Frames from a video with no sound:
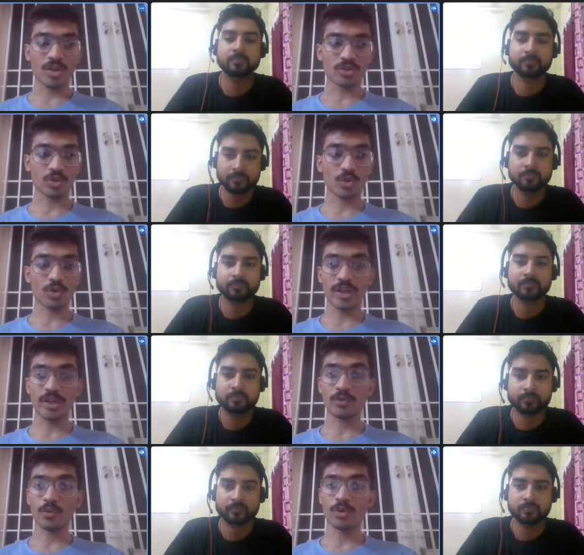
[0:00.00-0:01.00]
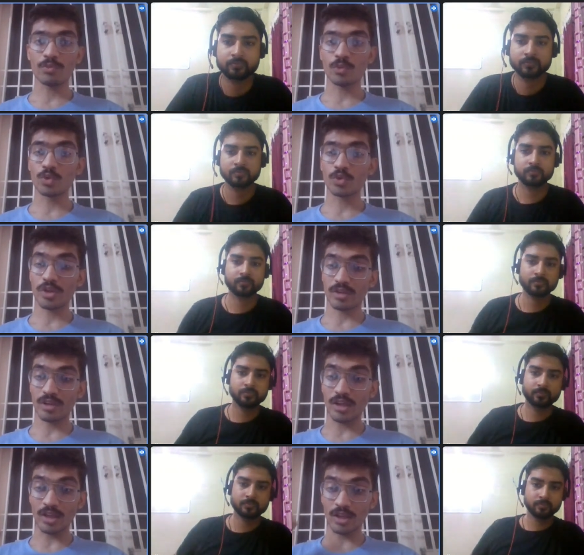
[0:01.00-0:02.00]
Speaker 1: so it would boost your
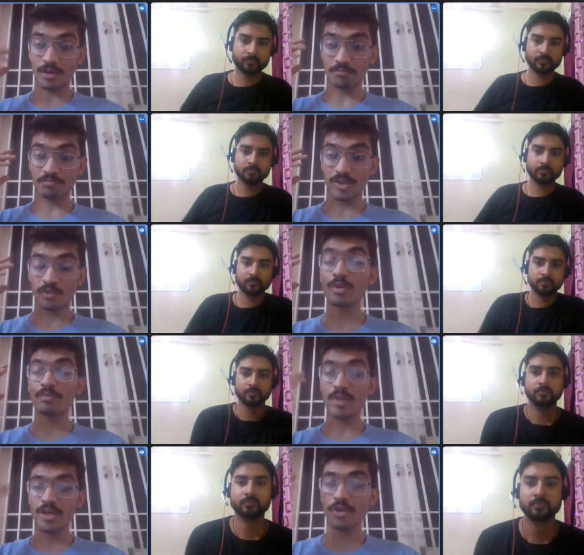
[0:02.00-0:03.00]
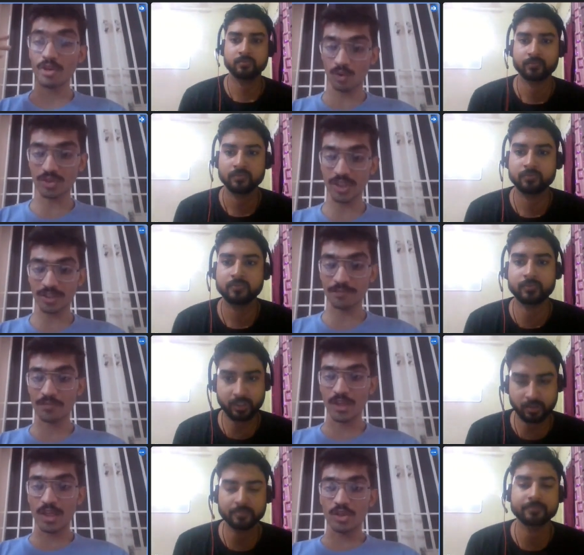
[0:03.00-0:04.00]
uh, it will build your logic
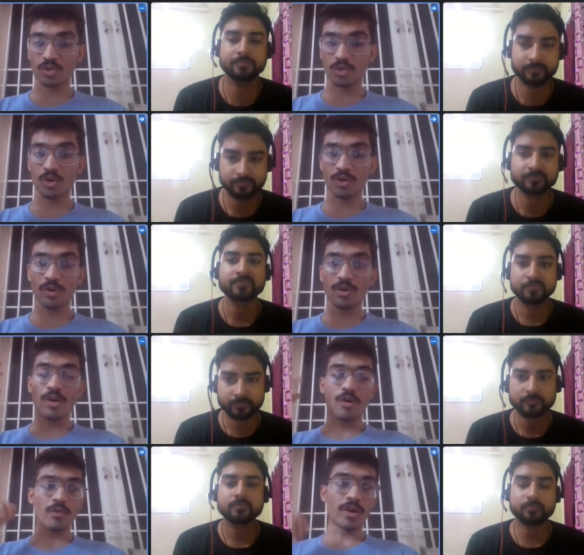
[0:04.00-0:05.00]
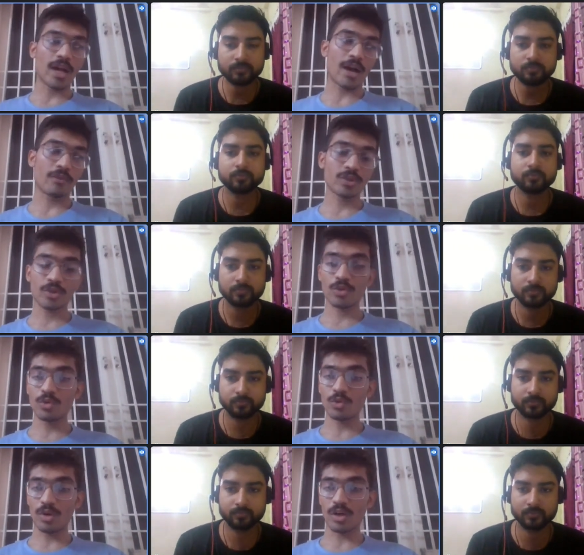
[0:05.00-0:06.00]
yeah so when after you
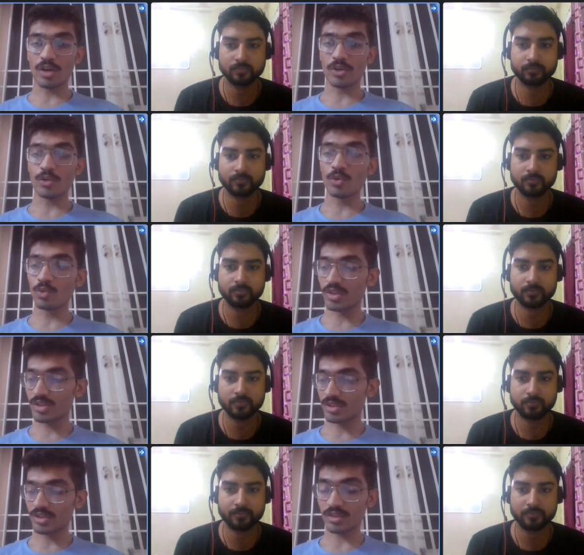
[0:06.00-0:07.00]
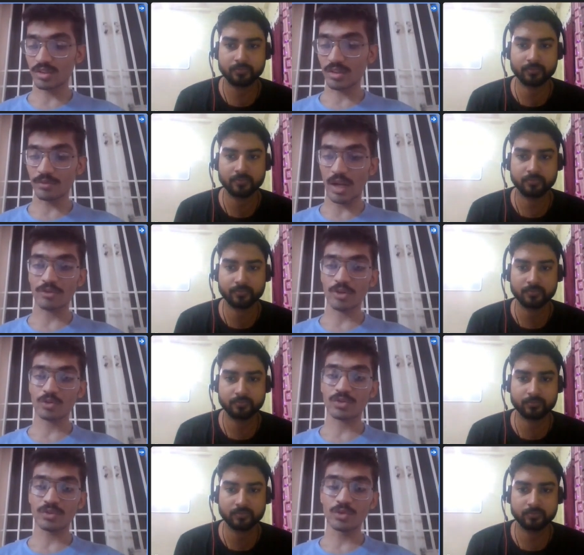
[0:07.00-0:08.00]
uh, do this i mean after you
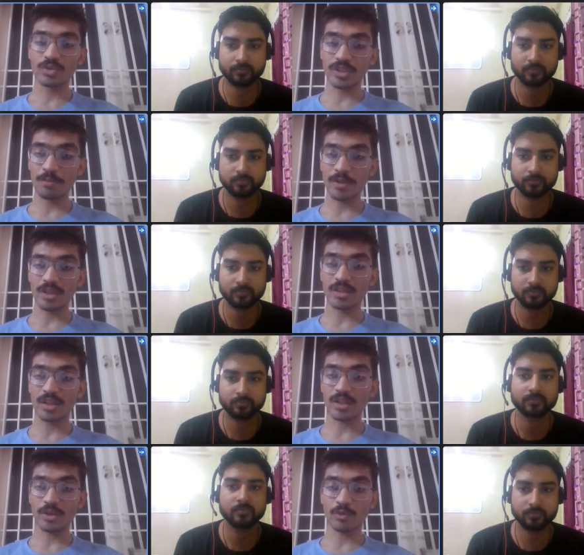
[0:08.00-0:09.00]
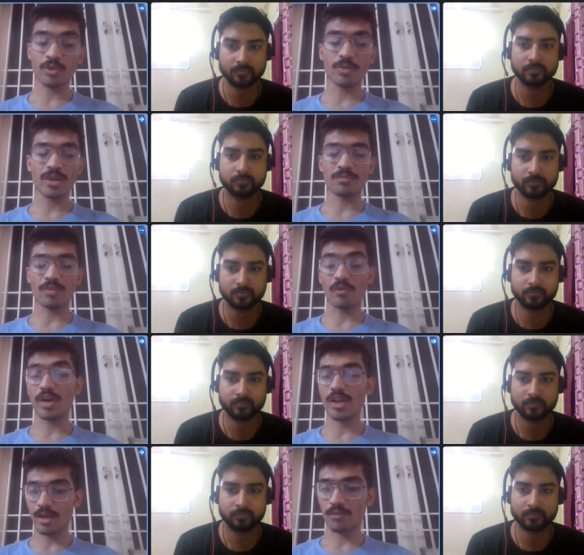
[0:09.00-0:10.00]
do cp then it will be very
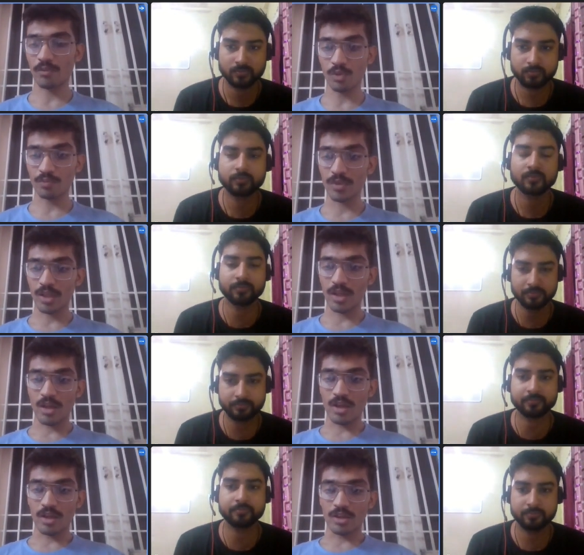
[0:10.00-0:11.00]
helpful mm-hmm.